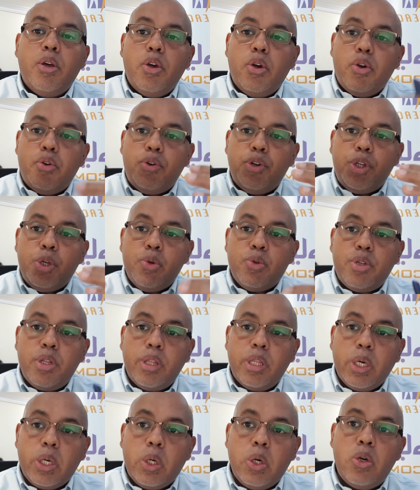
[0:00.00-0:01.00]
reducing
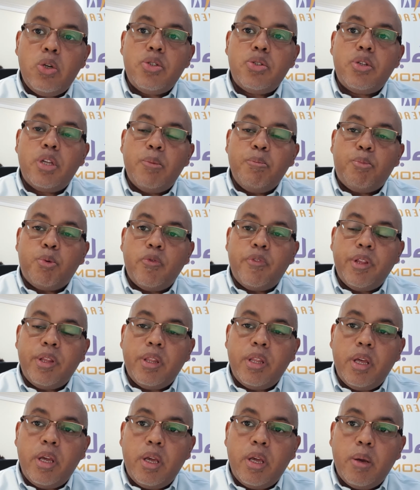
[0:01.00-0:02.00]
the cost, improving
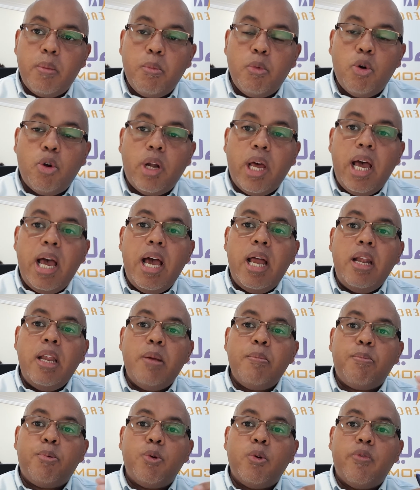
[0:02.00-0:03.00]
the morale,
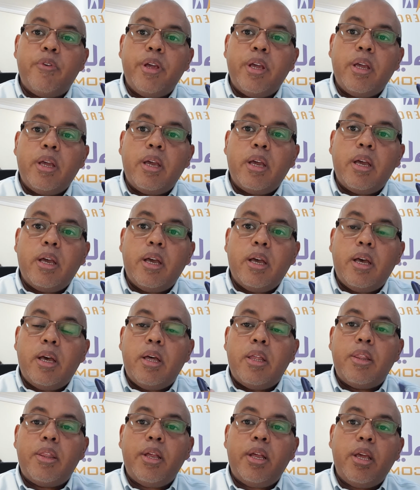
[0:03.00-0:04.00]
improving
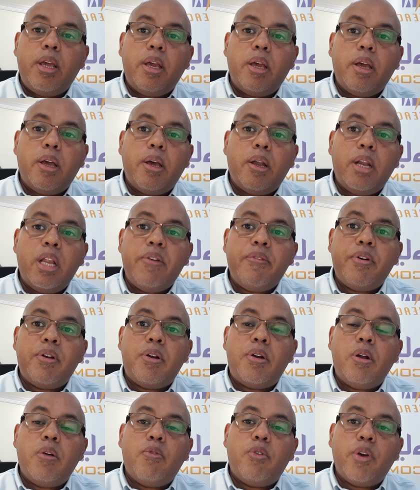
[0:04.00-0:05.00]
the
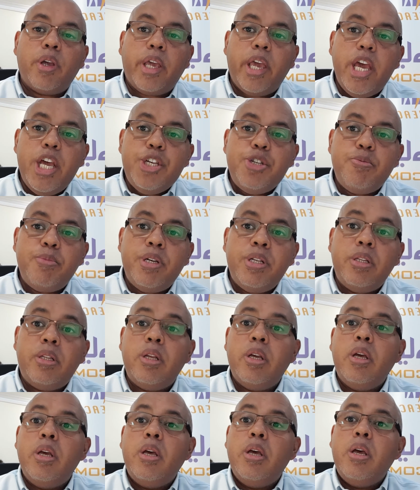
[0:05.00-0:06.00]
level of engagement,
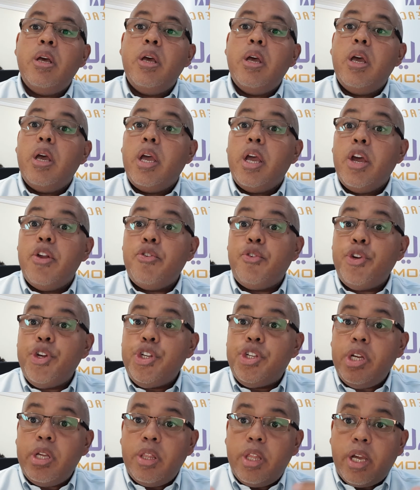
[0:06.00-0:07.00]

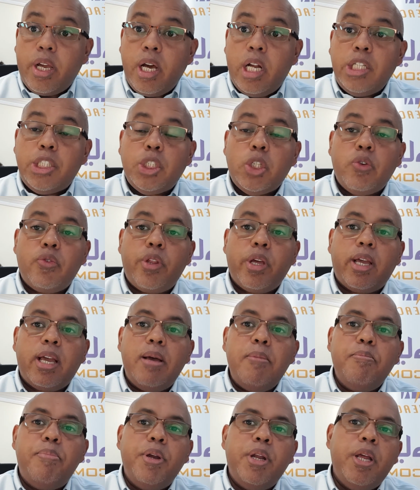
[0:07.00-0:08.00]
enriching the culture of the
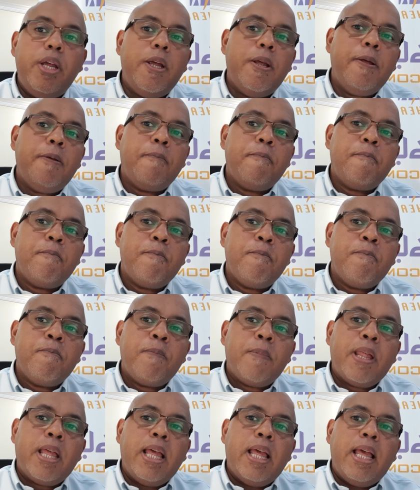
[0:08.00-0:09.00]
company,
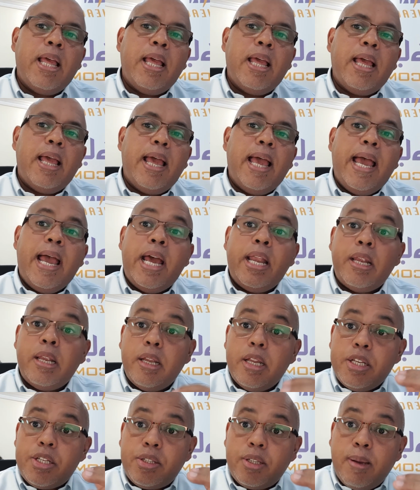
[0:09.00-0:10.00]

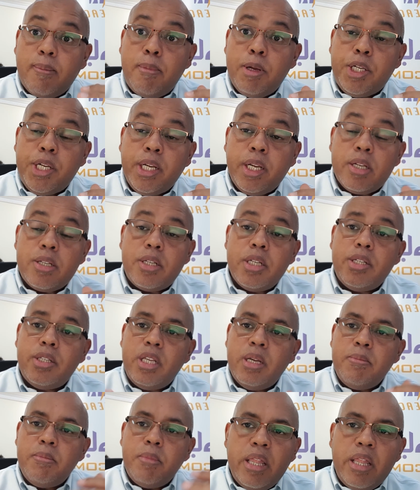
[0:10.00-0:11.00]
and establishing a
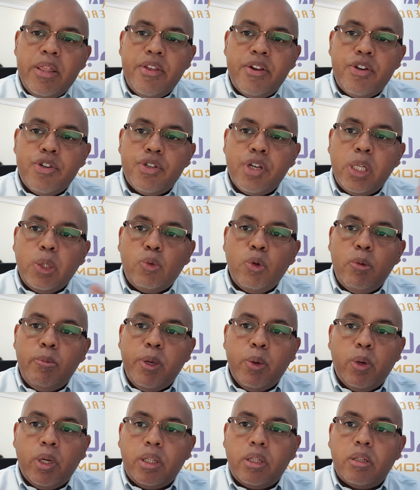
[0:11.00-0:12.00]
system. the result will
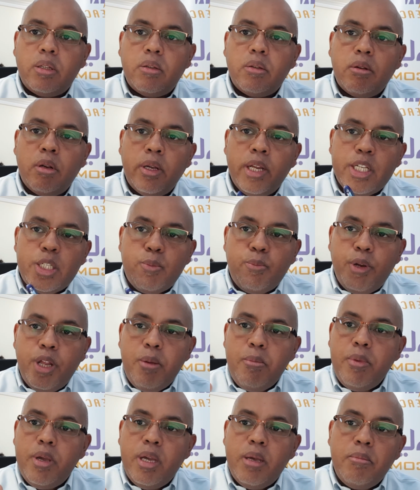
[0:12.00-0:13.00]
be what? Less
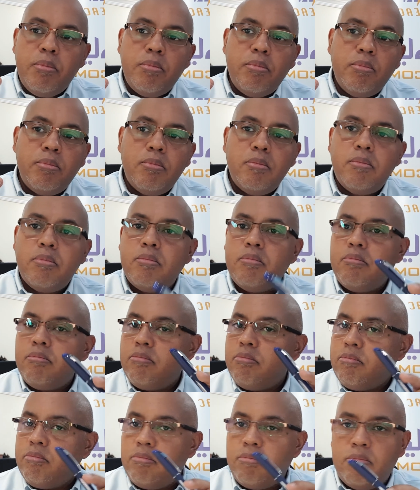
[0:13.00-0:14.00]
premium,
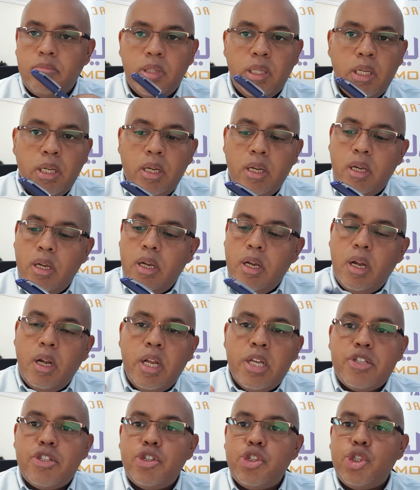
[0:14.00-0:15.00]

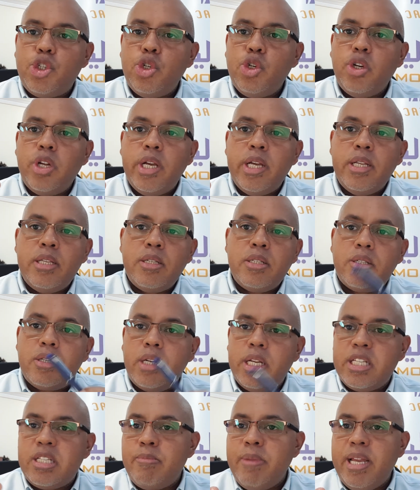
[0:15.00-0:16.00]
less insurance,
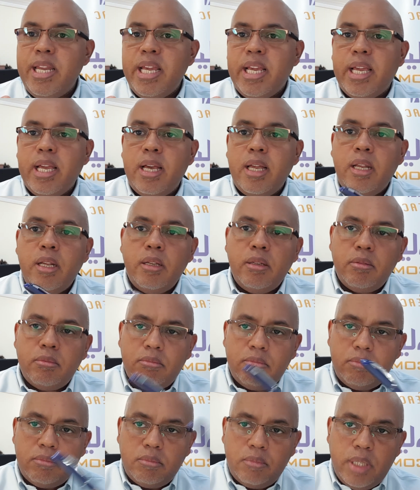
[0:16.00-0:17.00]
less medical,
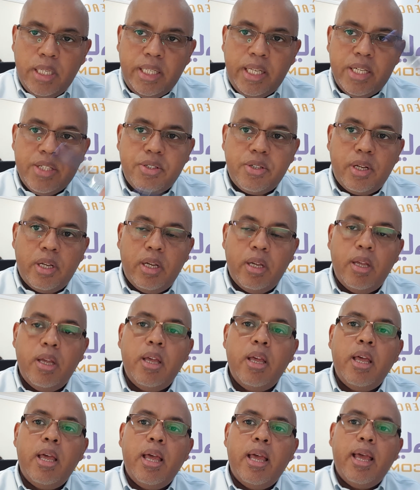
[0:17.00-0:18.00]
etc.
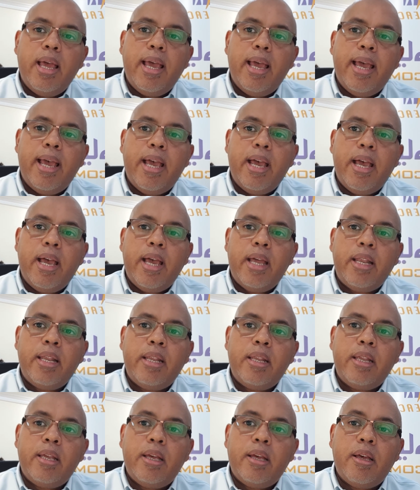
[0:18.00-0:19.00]

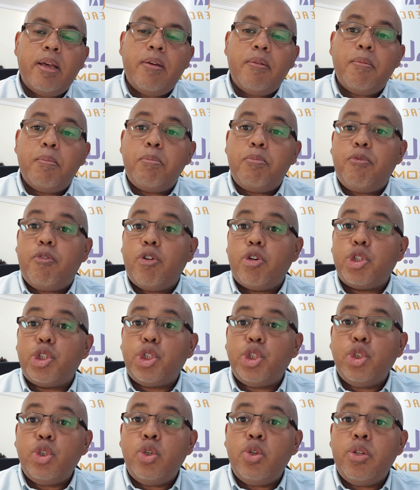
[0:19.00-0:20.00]
And for
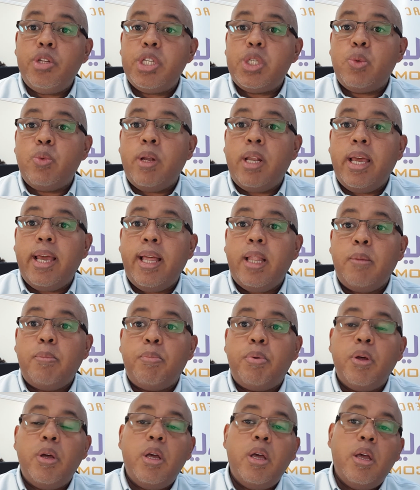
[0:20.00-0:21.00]
sure, this will
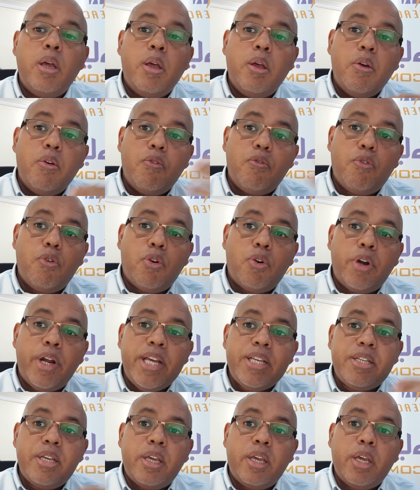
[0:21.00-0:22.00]
help for
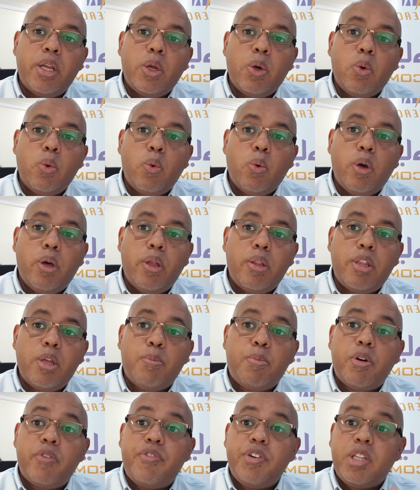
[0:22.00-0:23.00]
raising the
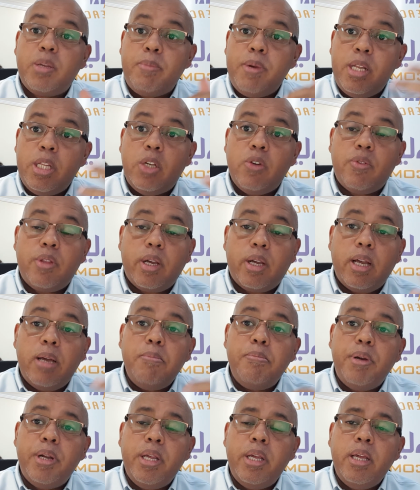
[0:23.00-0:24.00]
profitability of the
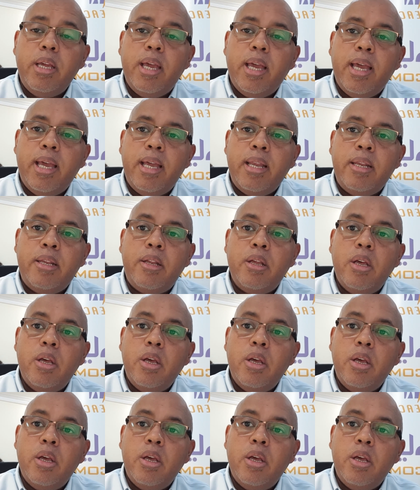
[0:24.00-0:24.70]
company and